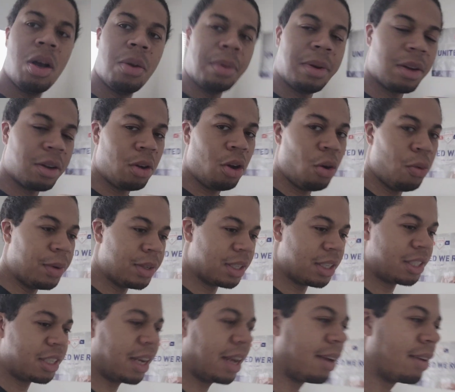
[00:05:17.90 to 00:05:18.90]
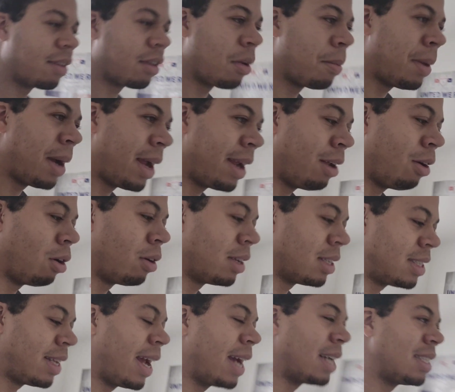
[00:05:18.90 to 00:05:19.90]
But the goal was achieved for combining all his
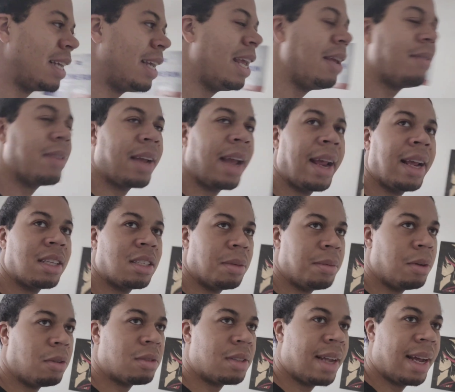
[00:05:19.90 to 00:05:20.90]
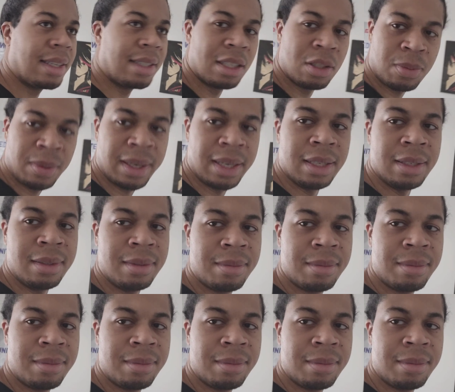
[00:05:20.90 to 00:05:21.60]
stats and even getting some new stats as well.